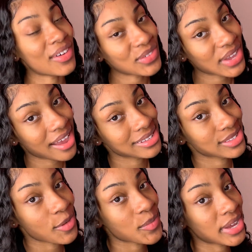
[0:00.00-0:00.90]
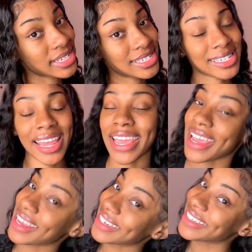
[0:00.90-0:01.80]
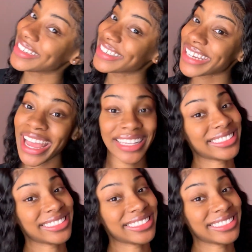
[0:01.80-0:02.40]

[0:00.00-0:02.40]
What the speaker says: you guys so much, and yeah.